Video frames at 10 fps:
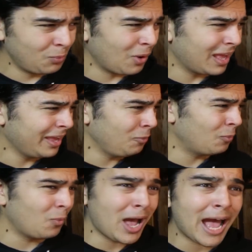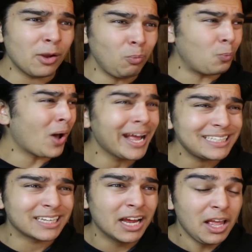What? What?
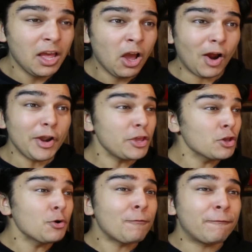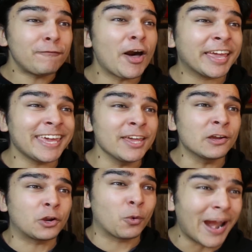What? Are you
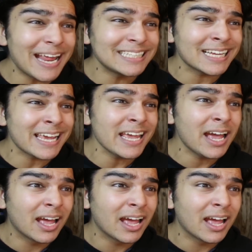f***ing crazy?